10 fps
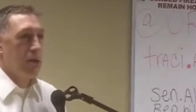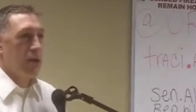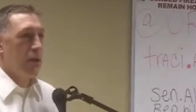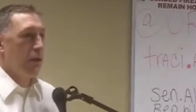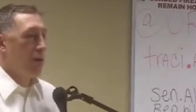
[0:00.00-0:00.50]

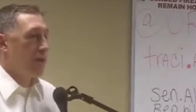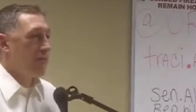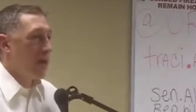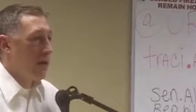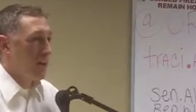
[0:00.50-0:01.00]
You know, and
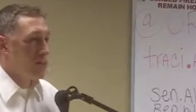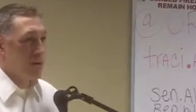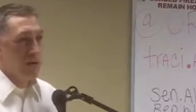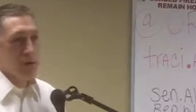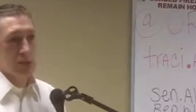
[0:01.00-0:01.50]
Oregon Firearms
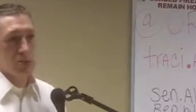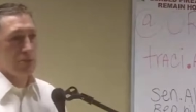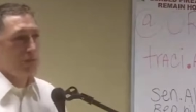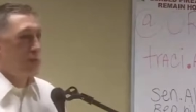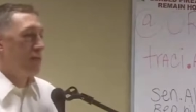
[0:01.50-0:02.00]
Federation,
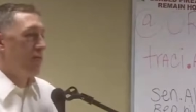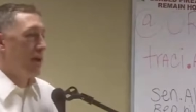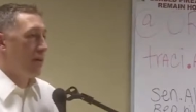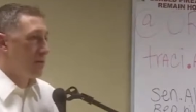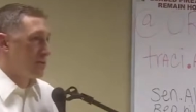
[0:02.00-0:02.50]
there's a few good
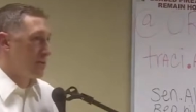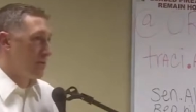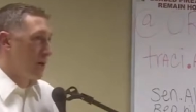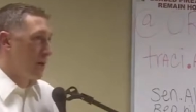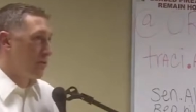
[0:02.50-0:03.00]
firearms
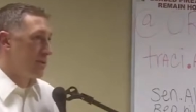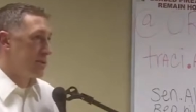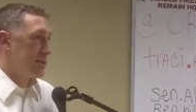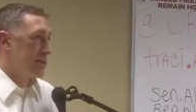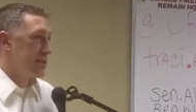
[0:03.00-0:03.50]
uh,
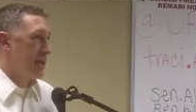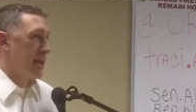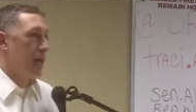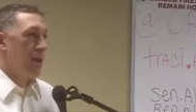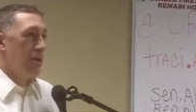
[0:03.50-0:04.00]
groups in this
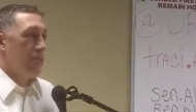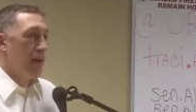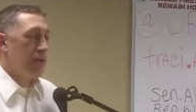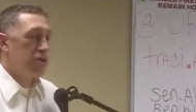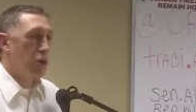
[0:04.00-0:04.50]
state,
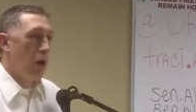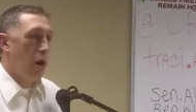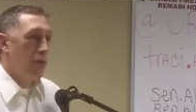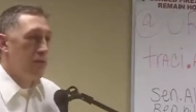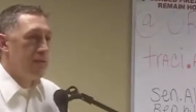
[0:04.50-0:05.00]
and so
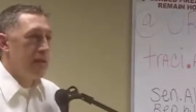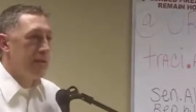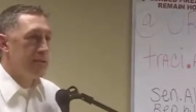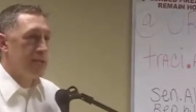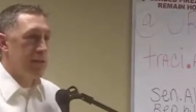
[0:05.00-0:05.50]
all of
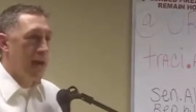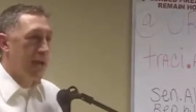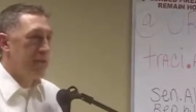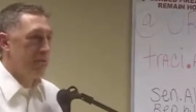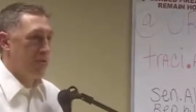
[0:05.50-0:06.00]
these
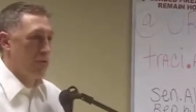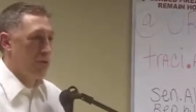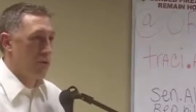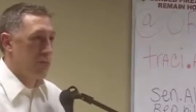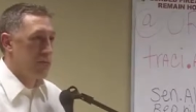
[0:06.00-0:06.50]
kinds of
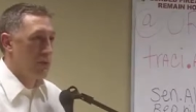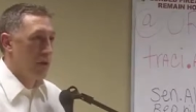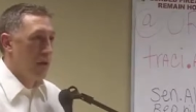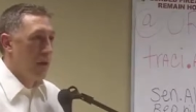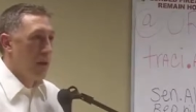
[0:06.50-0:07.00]
groups
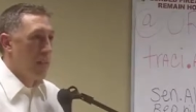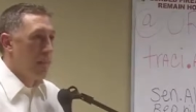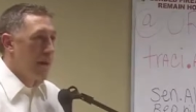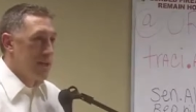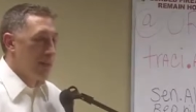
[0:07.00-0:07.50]

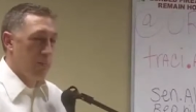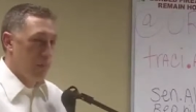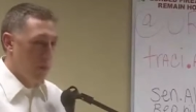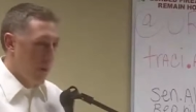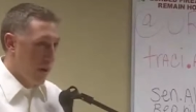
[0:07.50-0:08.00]
match up
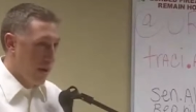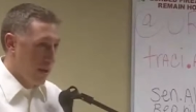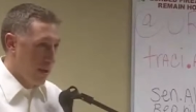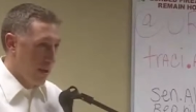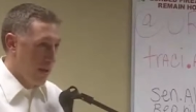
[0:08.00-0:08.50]
with our
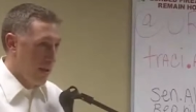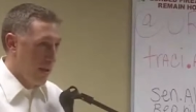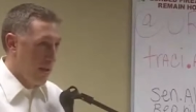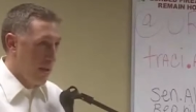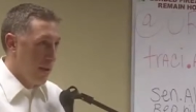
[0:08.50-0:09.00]
party. Mm-hmm.
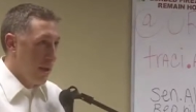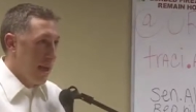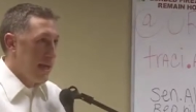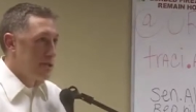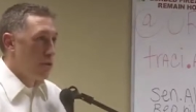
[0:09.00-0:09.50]

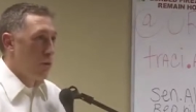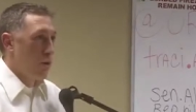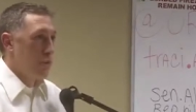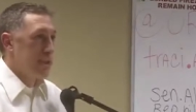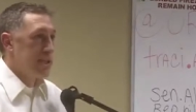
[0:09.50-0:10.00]
And so
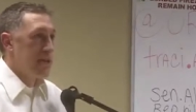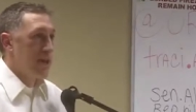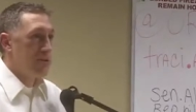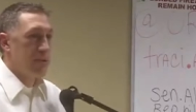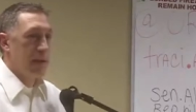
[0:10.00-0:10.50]
we're reaching
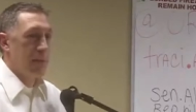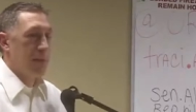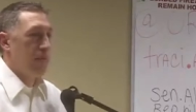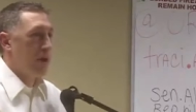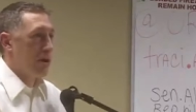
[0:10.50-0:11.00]
out to them in